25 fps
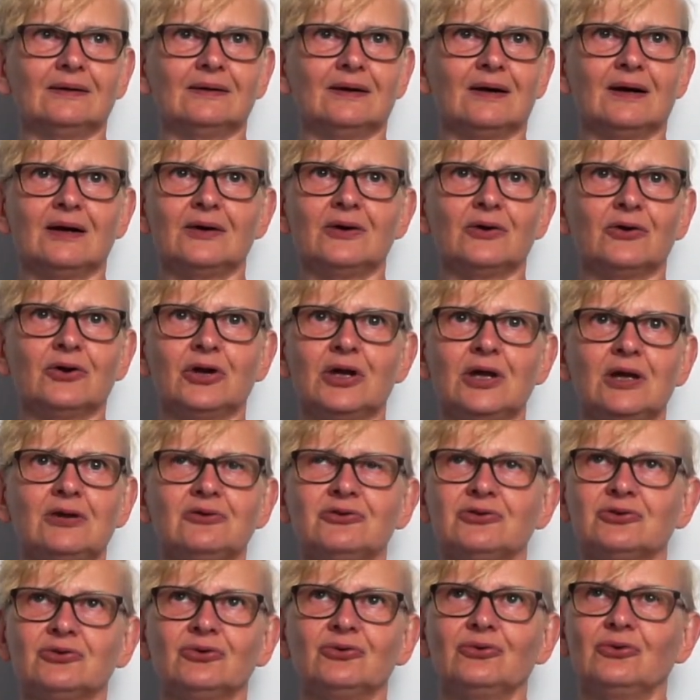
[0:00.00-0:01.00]
I don't need
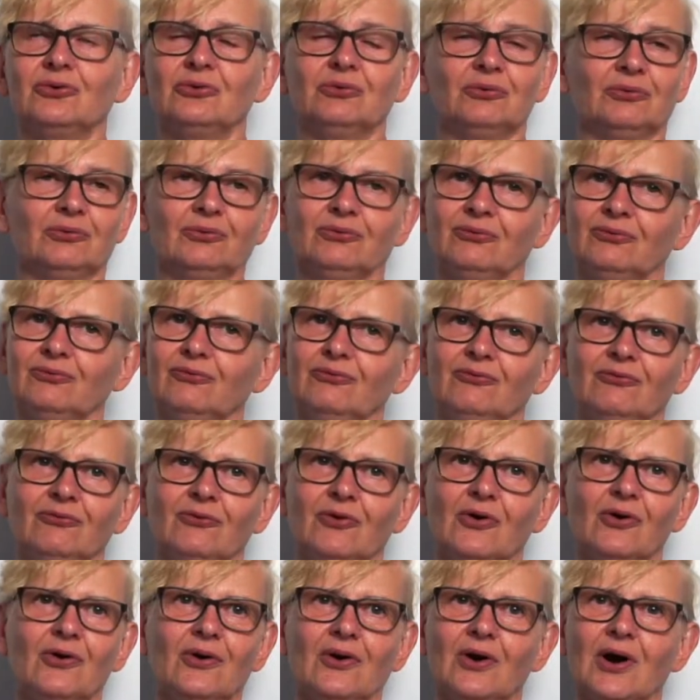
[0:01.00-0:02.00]

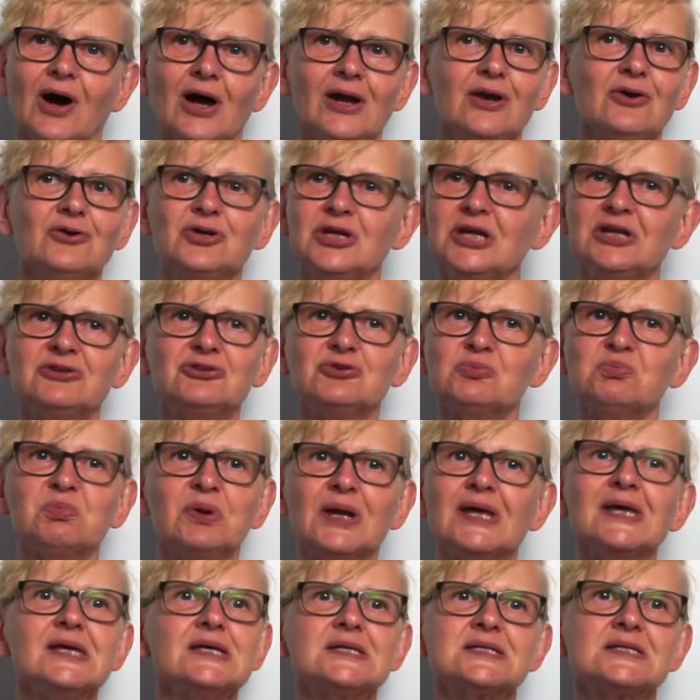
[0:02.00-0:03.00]
to
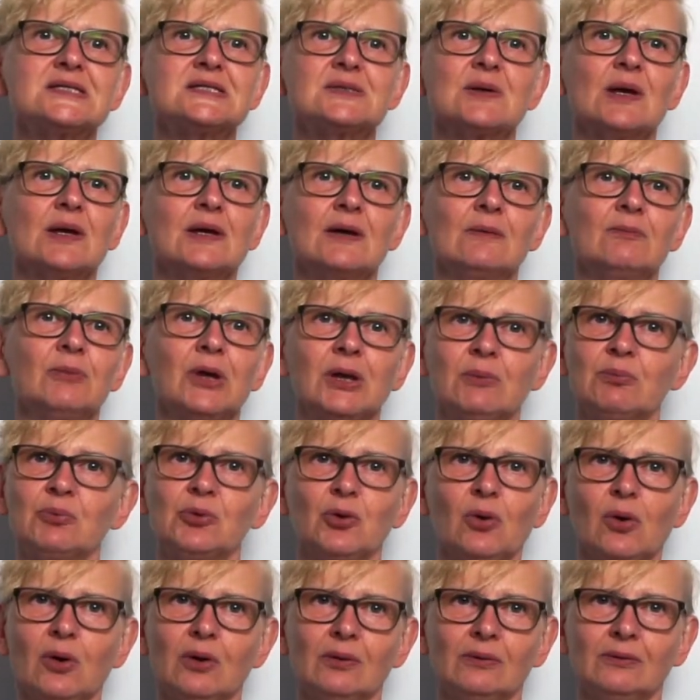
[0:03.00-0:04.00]
please
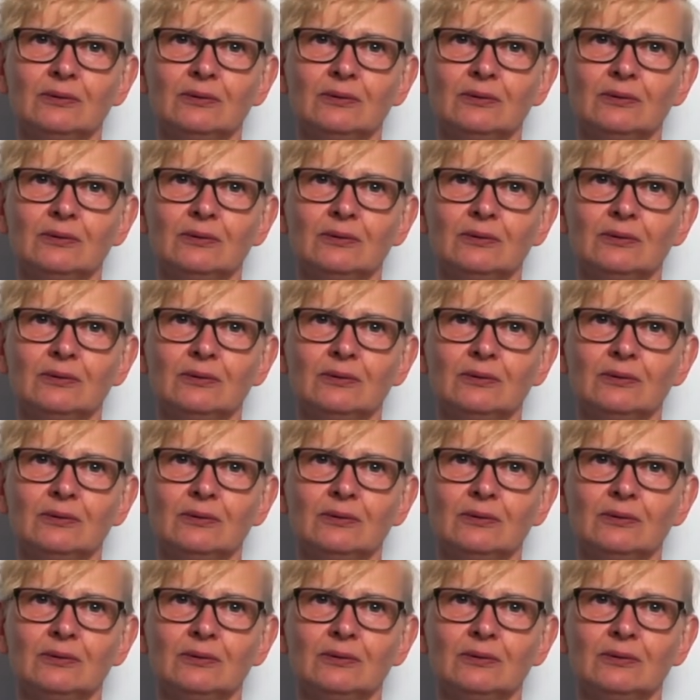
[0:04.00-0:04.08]
people.